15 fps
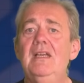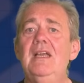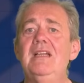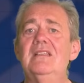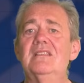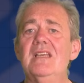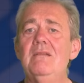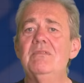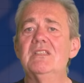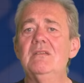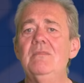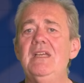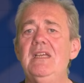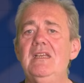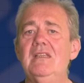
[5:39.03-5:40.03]
It seems
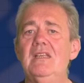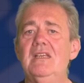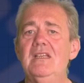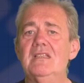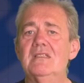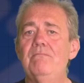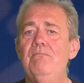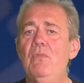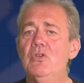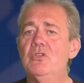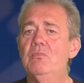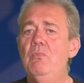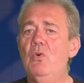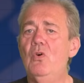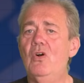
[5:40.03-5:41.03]
to me that it's
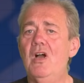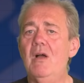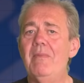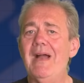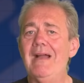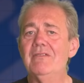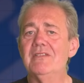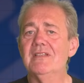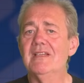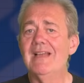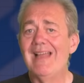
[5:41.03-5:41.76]
much more about